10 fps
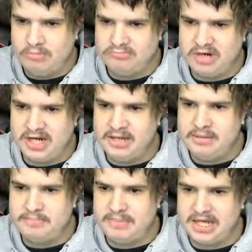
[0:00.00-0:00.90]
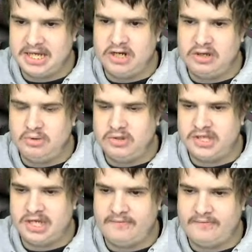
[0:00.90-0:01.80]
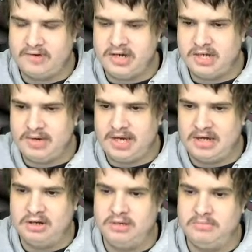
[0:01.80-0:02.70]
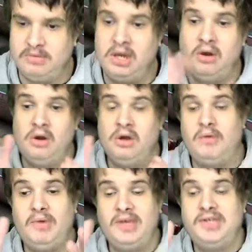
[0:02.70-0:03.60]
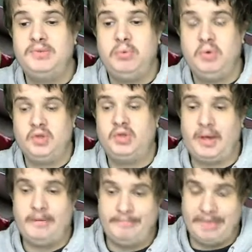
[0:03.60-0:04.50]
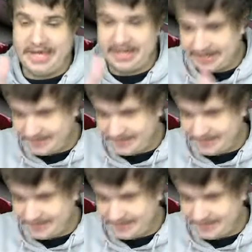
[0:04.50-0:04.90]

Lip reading: Reading beating Luton Town 3-0 at home. This was a big